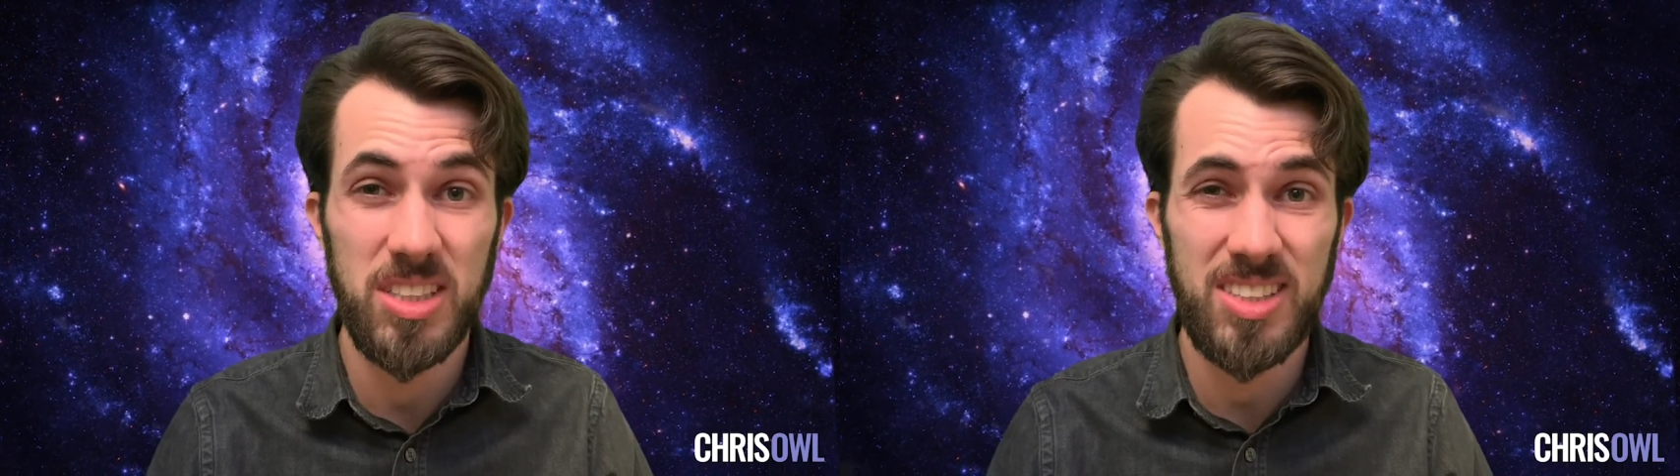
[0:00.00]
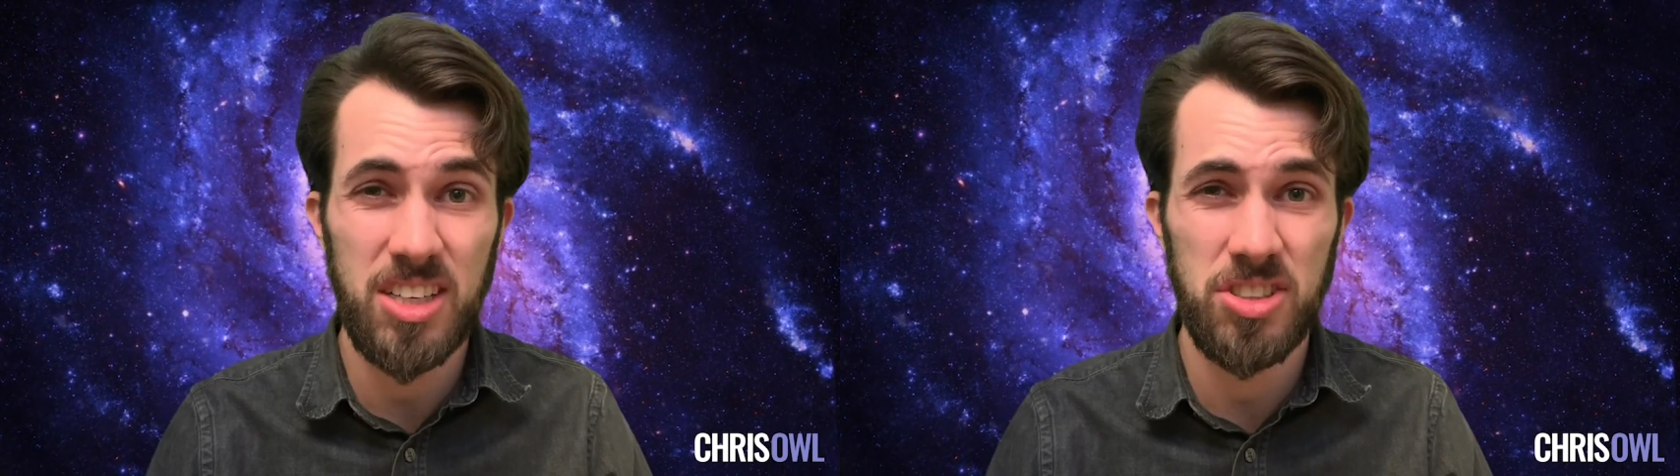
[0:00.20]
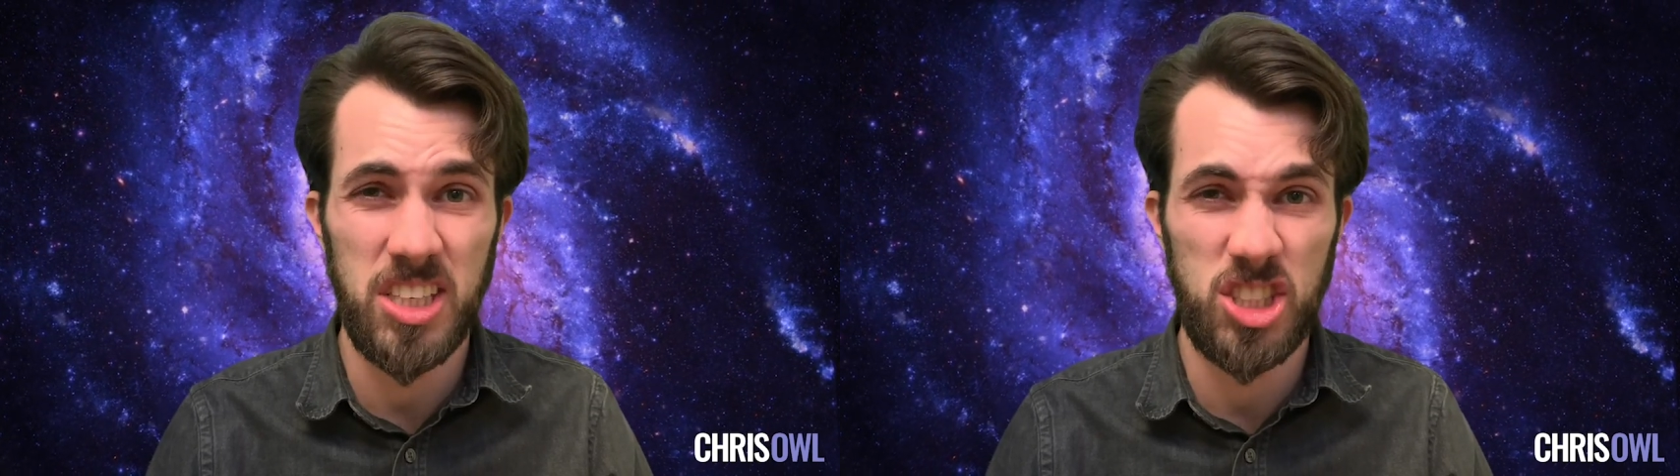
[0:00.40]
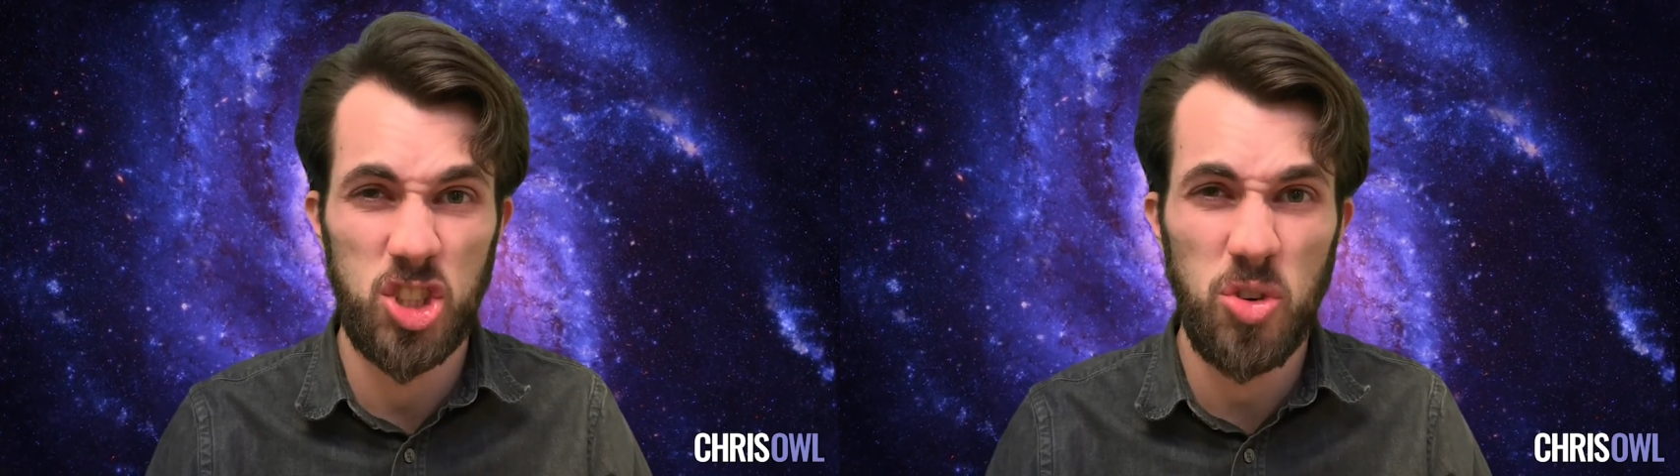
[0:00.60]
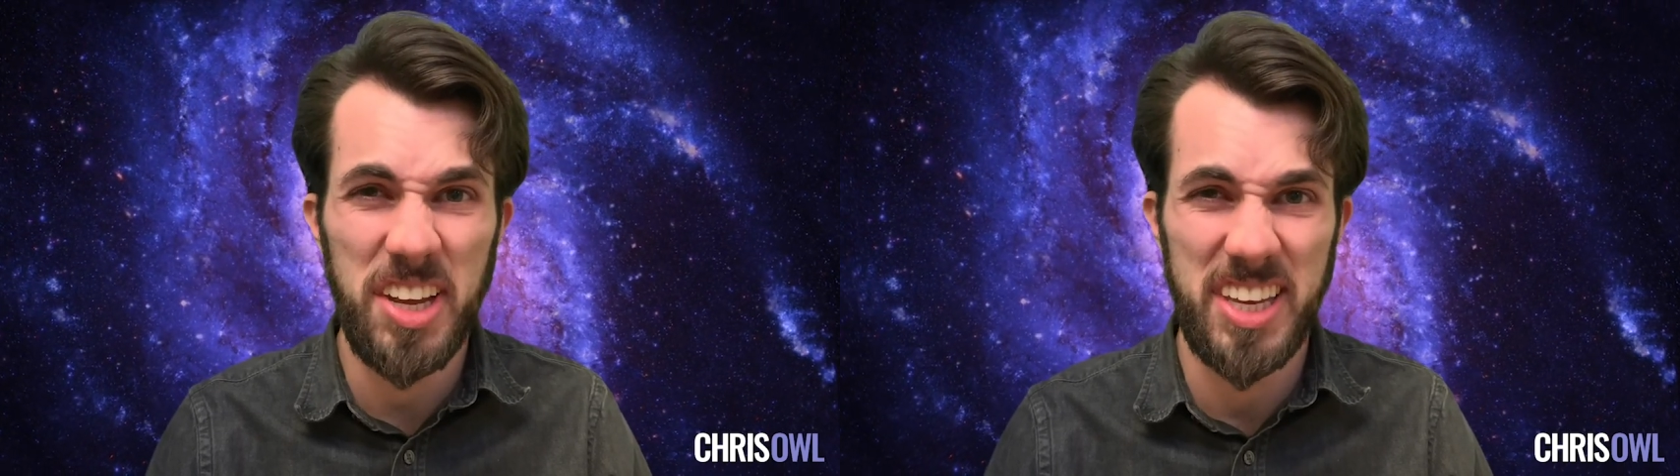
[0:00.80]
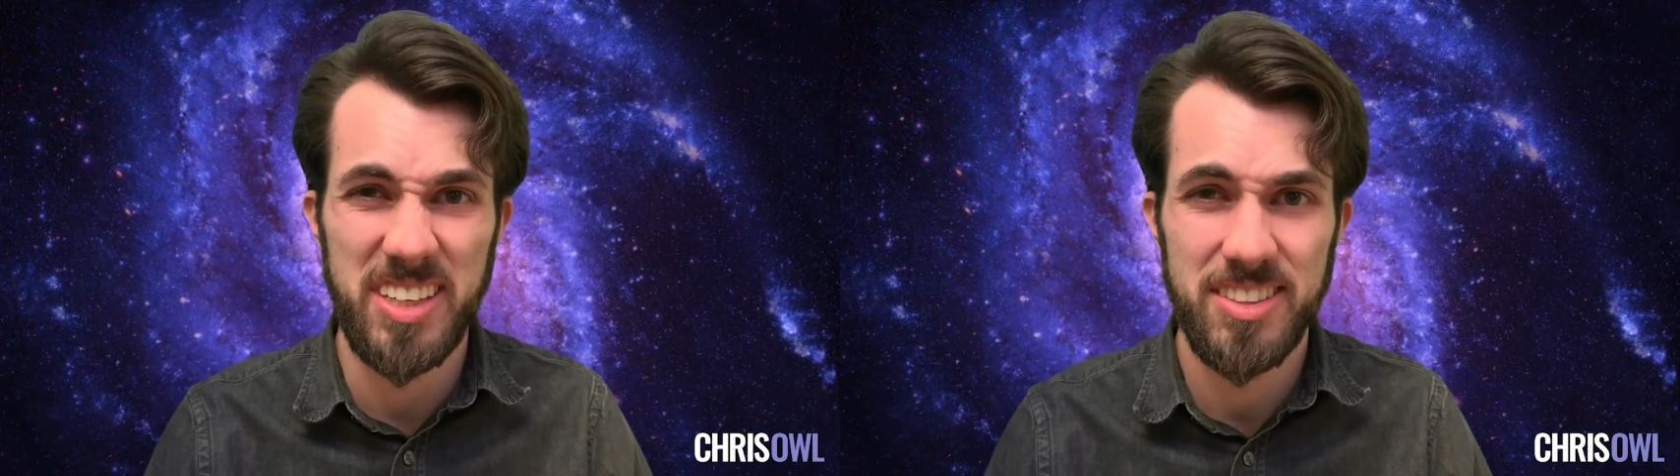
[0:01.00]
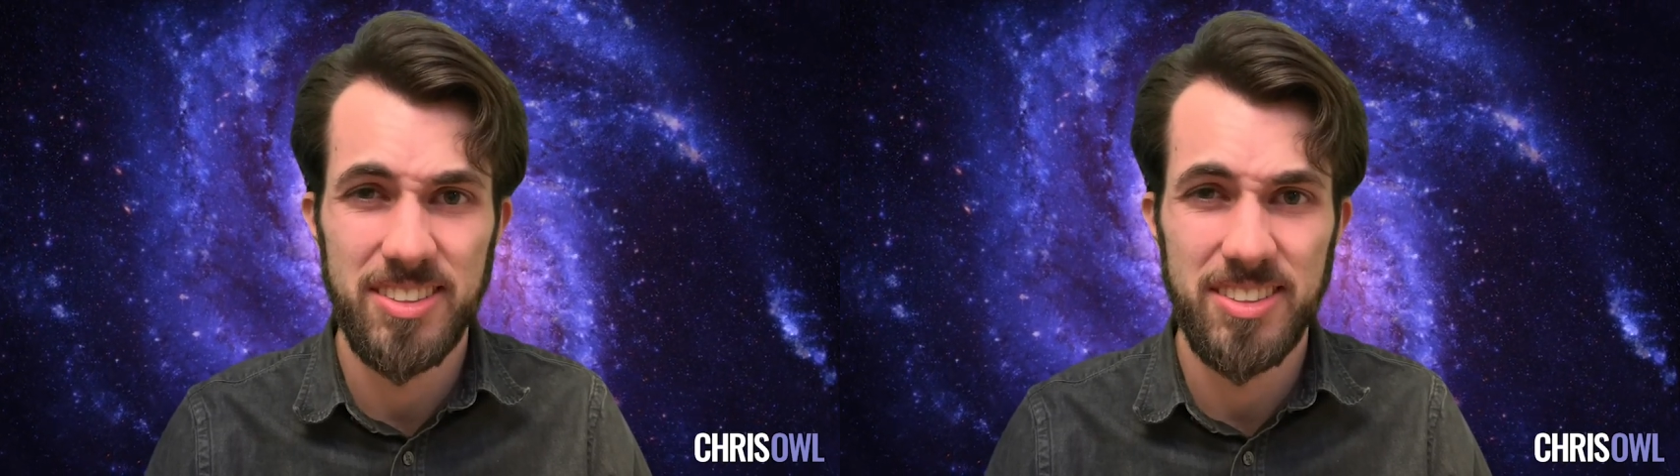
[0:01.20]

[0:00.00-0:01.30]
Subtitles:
it's actually a tree.